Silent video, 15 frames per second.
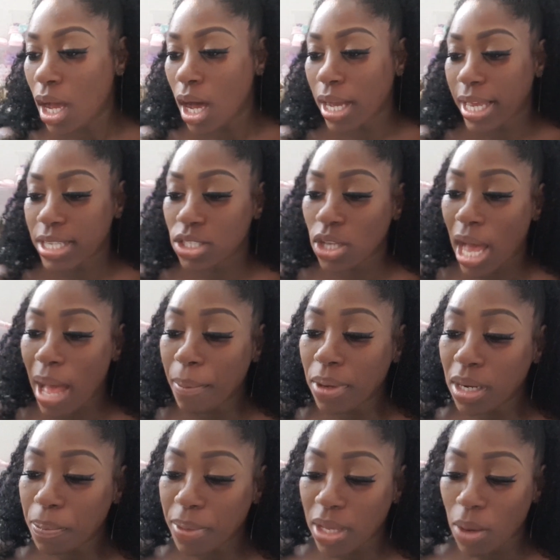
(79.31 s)
Okay, so I'm
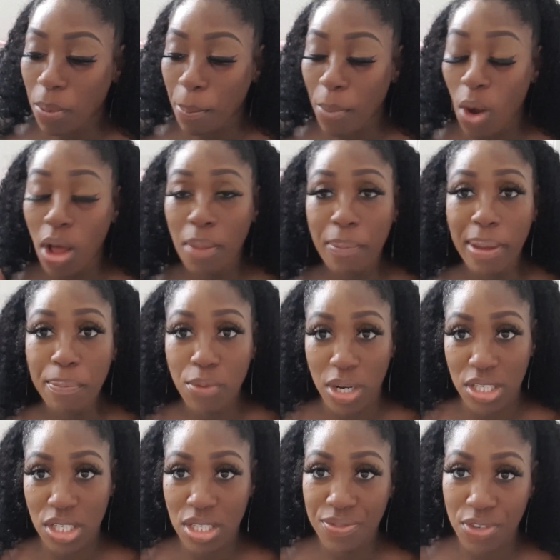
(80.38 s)
gonna be all my
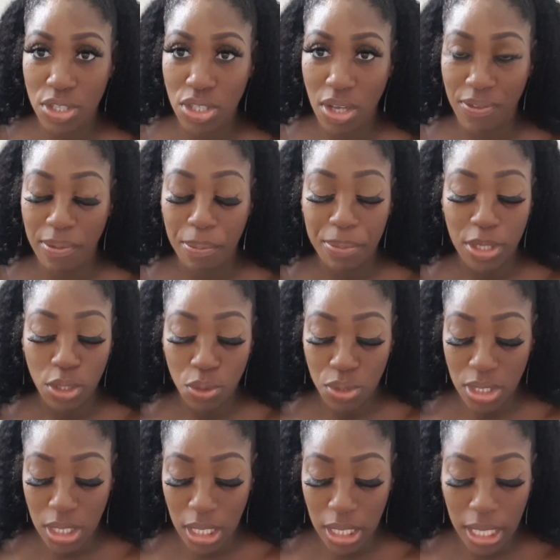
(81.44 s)
brushes. First off, I'm gonna be
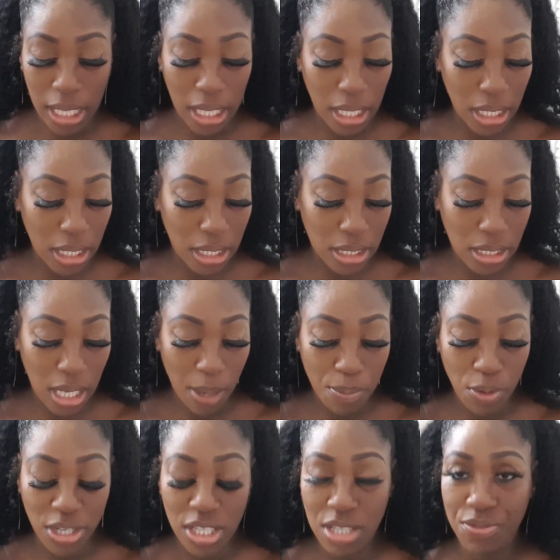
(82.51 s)
using is
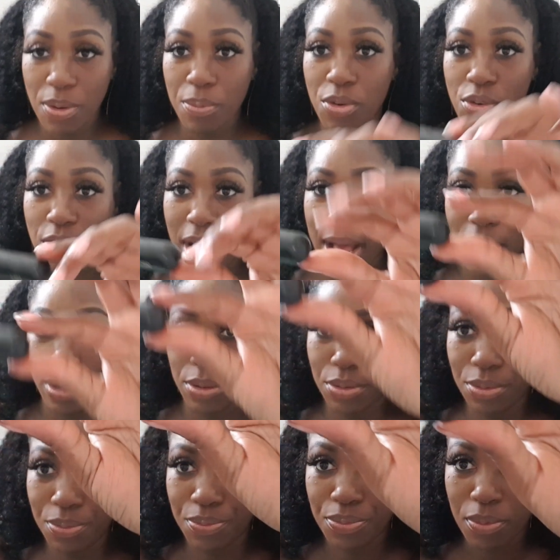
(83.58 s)
brushes from
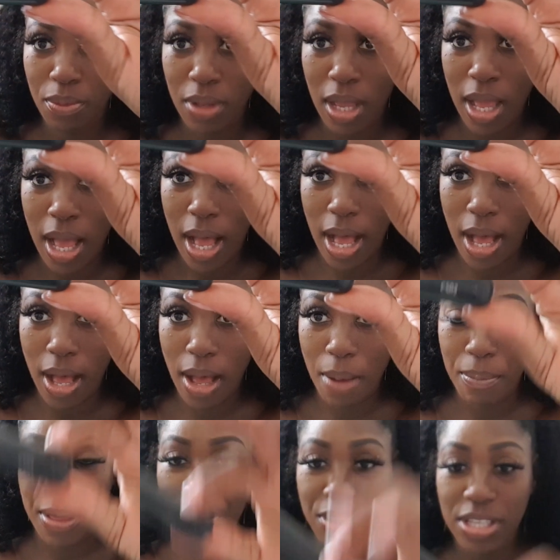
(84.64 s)
Crown,
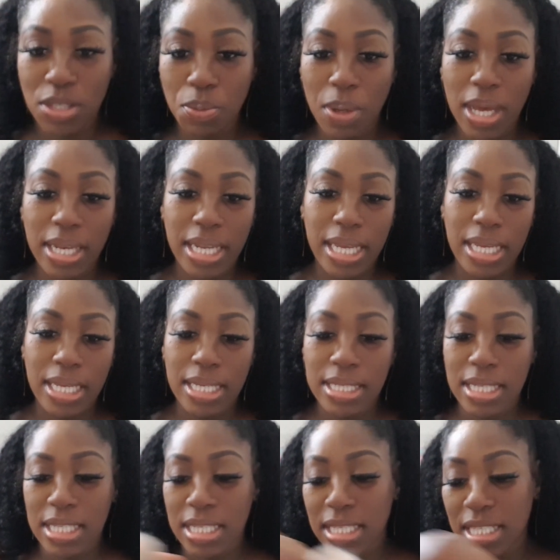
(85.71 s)
and this one is
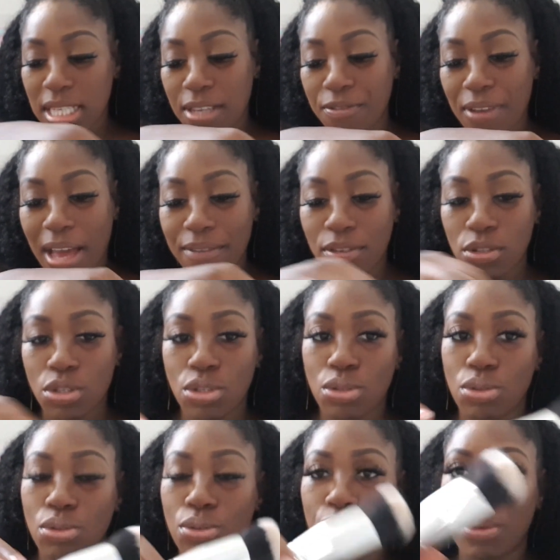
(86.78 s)
the
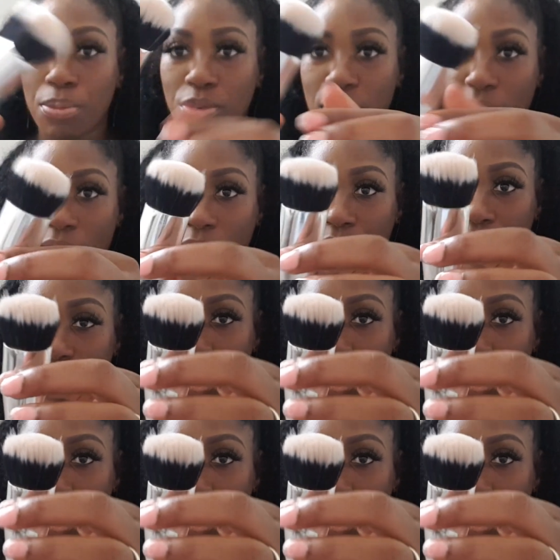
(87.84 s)
C502 from Crown. This